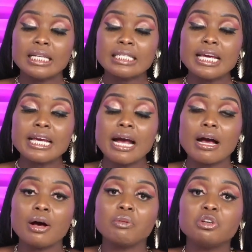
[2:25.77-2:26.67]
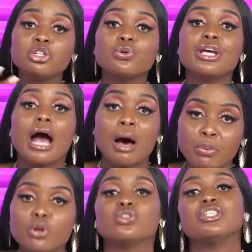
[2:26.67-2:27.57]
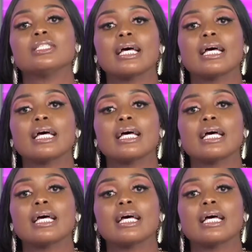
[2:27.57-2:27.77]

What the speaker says: saying, issuing apologies.